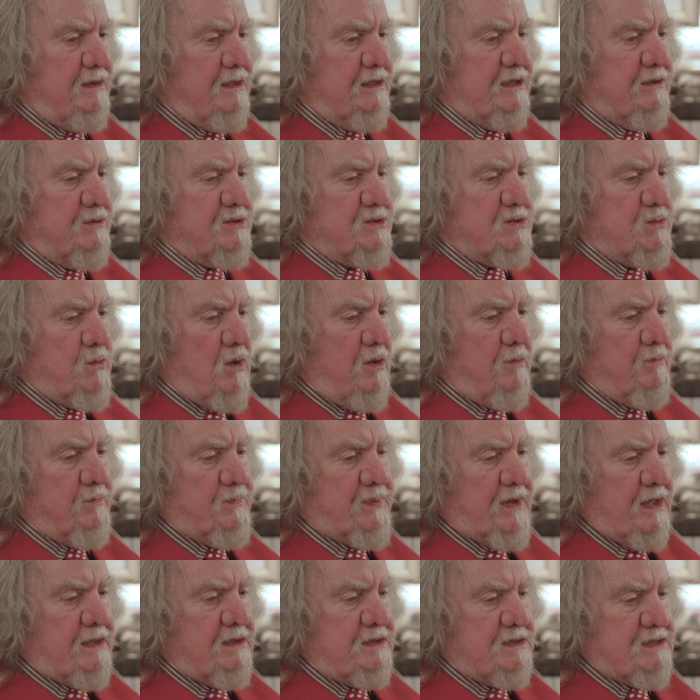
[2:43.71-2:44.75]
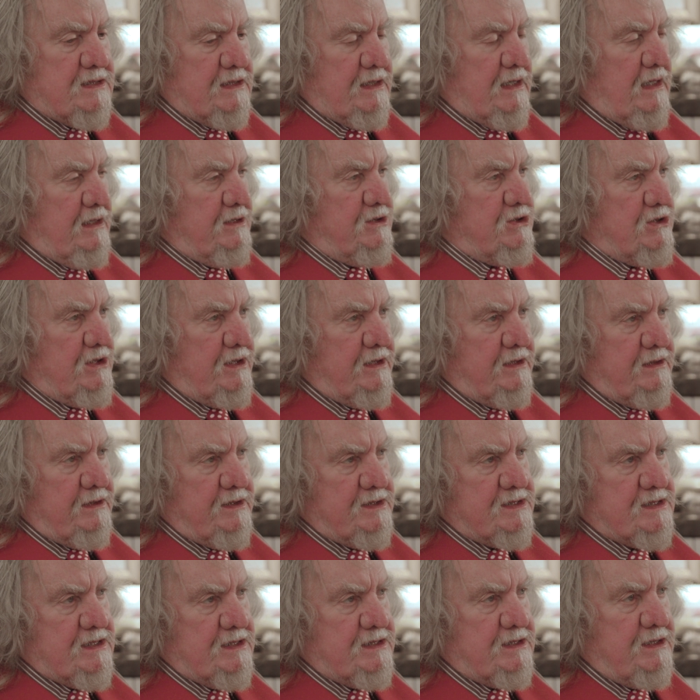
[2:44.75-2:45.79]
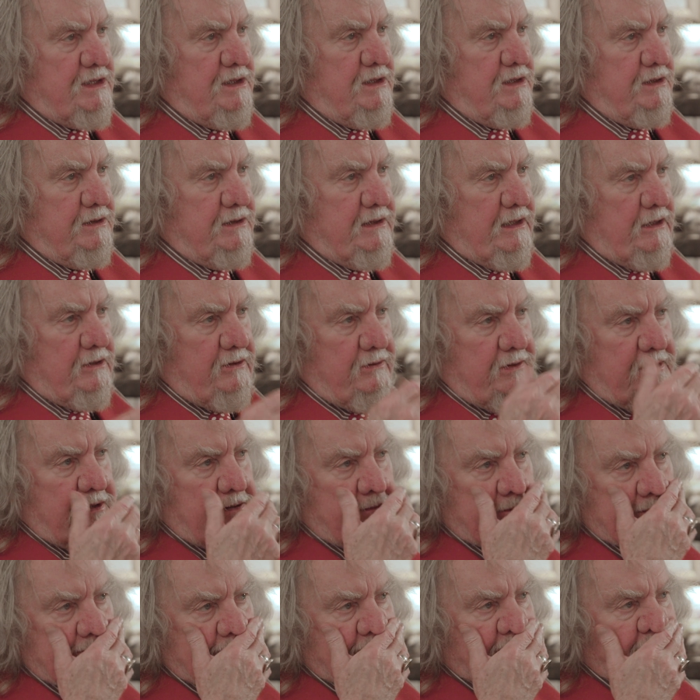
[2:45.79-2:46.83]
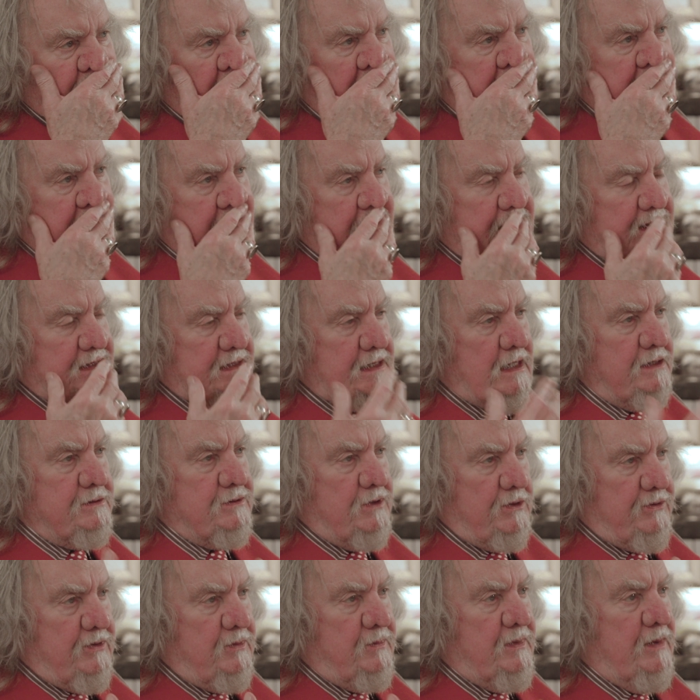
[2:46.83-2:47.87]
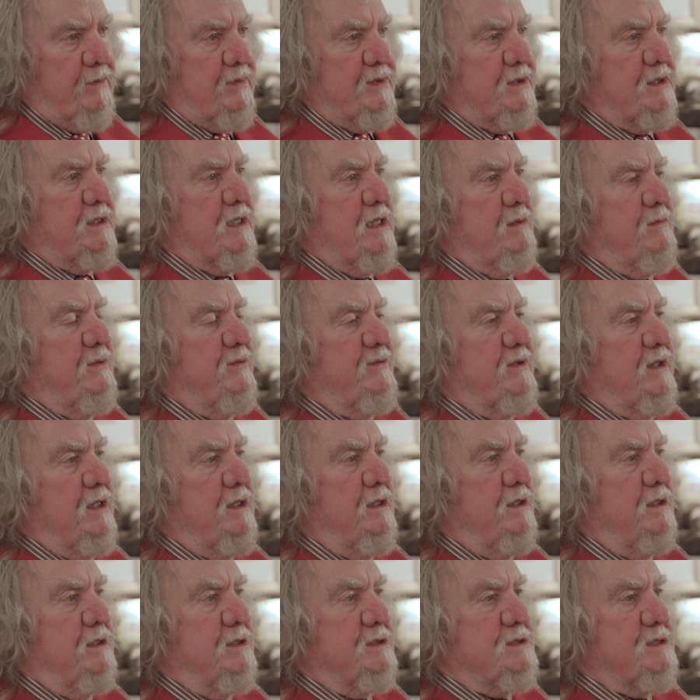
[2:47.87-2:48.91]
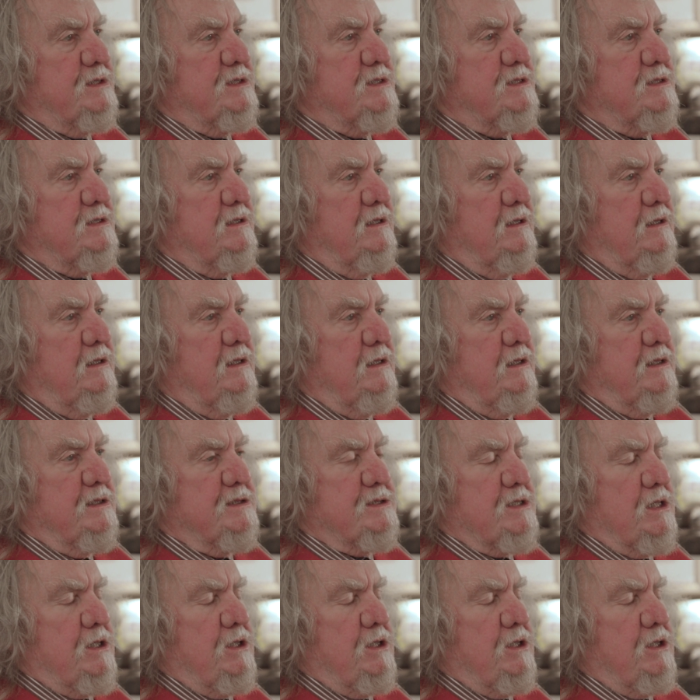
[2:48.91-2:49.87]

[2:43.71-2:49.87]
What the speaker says: there was one painting actually in the City Art Gallery, and I cannot remember the name of the artist. It's a